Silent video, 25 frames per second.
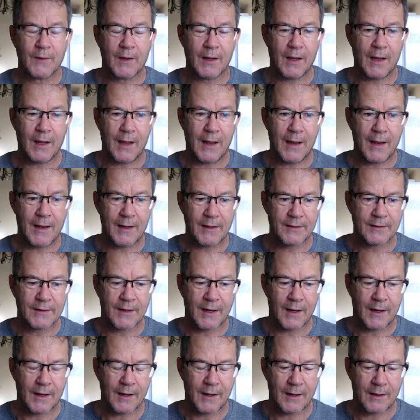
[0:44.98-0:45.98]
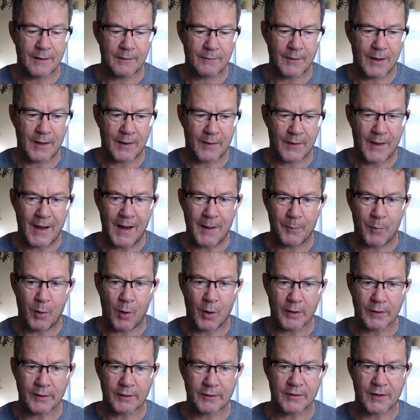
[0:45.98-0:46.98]
And at that
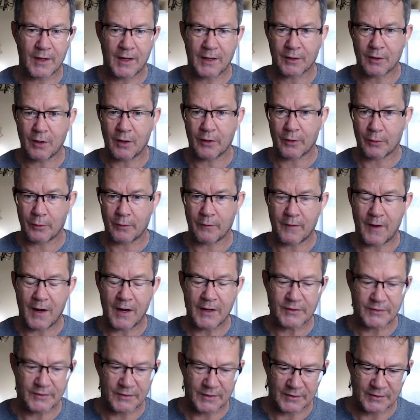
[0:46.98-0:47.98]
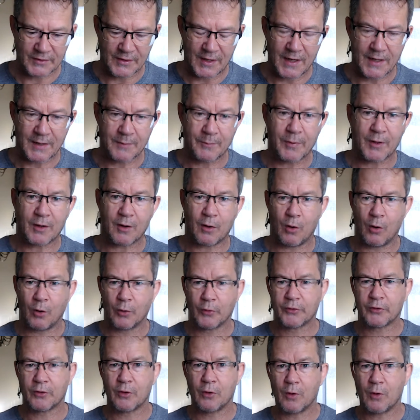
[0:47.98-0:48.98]
point, I got the revised design, but
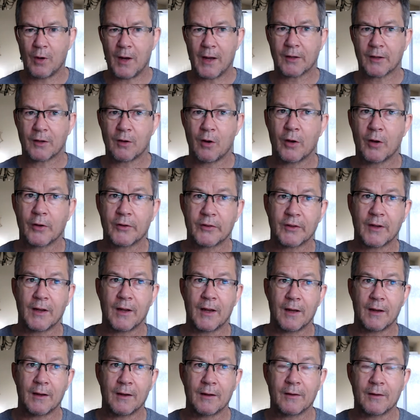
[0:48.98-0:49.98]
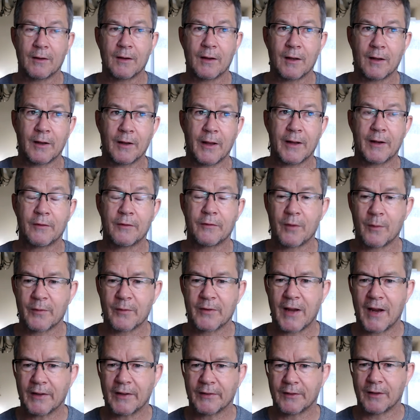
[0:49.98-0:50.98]
also I got a letter from
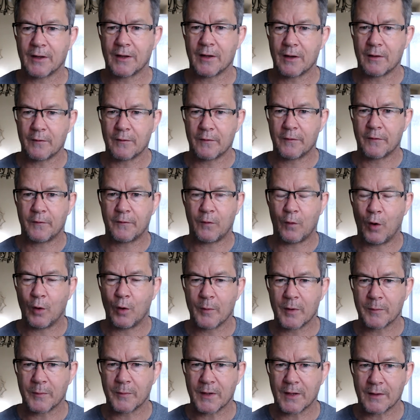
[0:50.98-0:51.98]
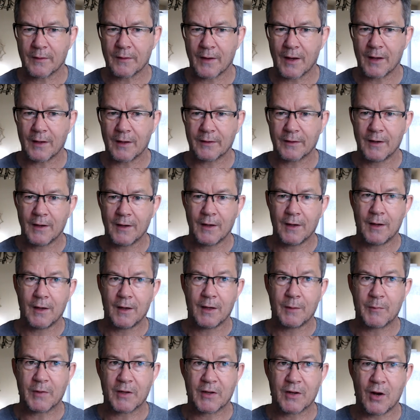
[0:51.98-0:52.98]
Tesla informing me that
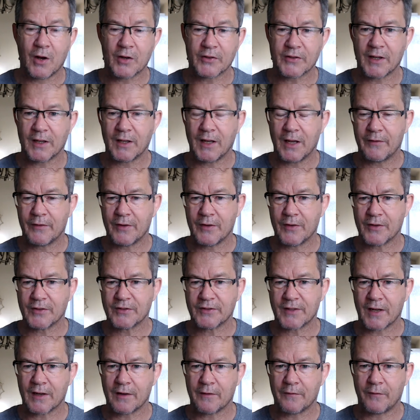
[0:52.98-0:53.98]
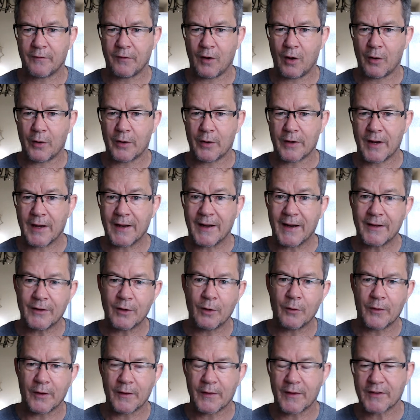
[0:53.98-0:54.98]
because I live in the state of Florida, and I
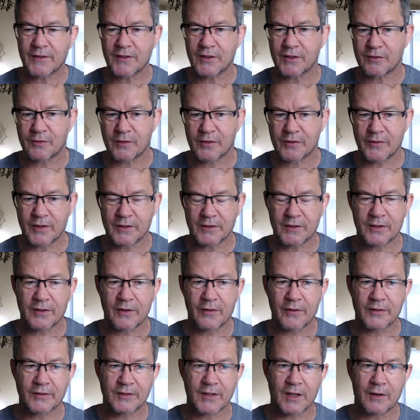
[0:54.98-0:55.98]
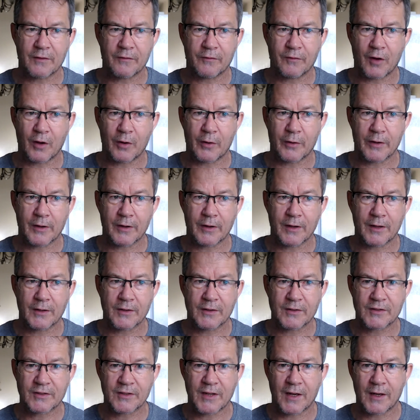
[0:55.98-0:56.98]
don't think this is restricted to the state of Florida,
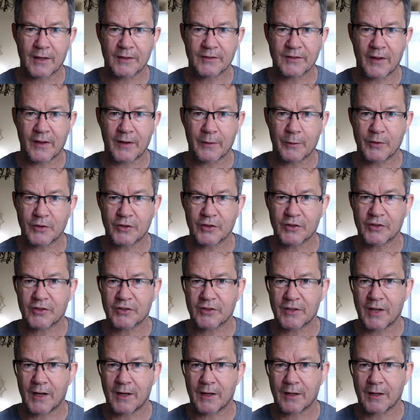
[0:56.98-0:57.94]
it's something which is